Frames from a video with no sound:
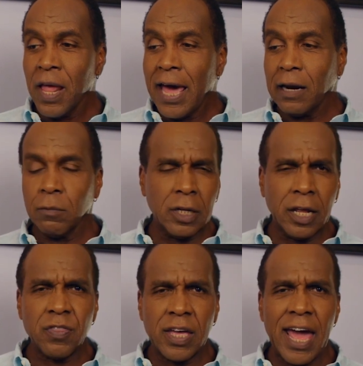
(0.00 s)
and I'm going to
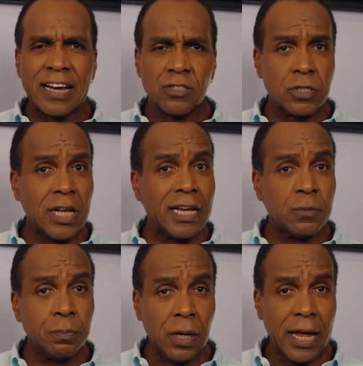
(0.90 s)
let the
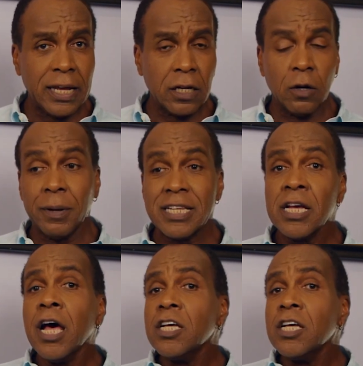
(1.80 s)
exercise play a little bit